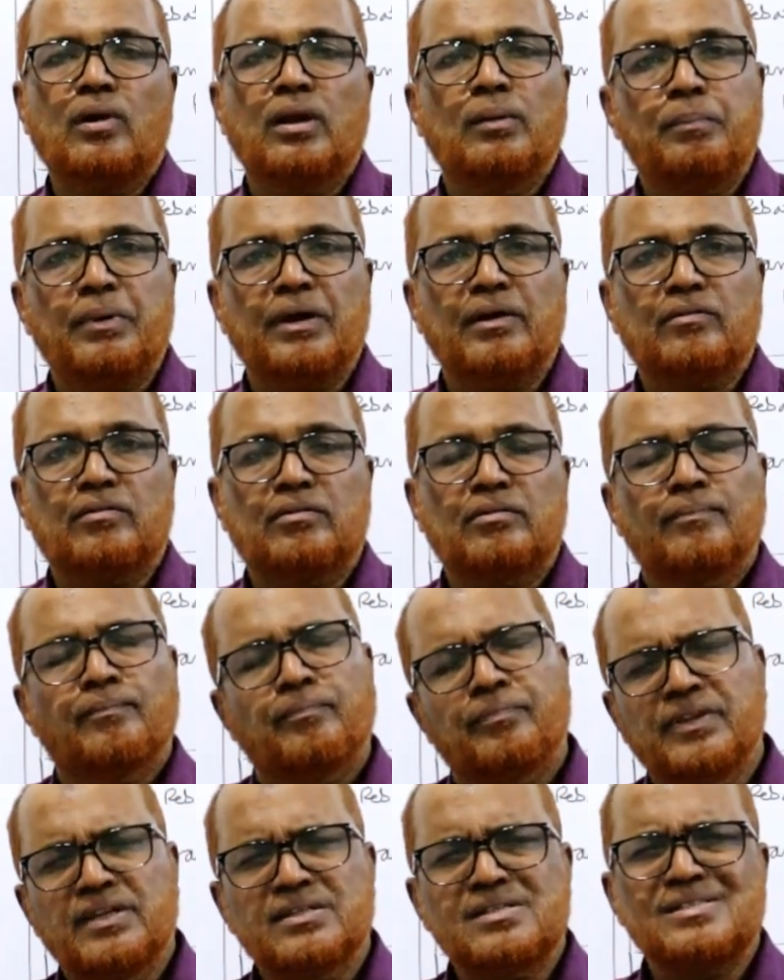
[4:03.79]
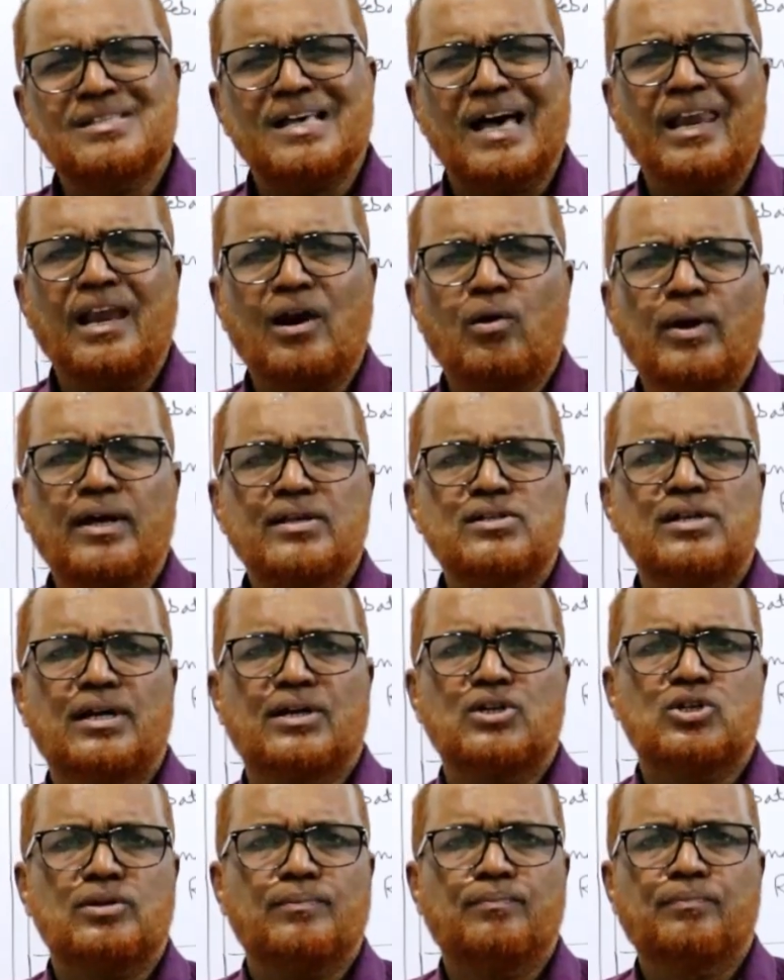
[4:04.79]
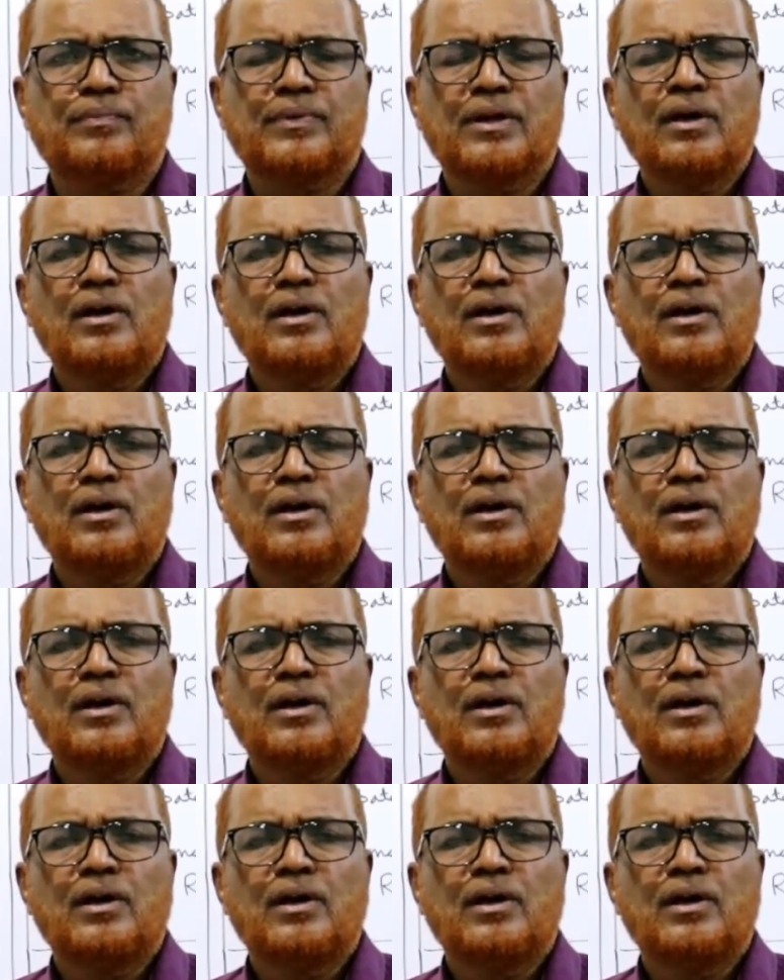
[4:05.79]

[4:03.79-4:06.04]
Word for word: repairs. This is allowed as deduction.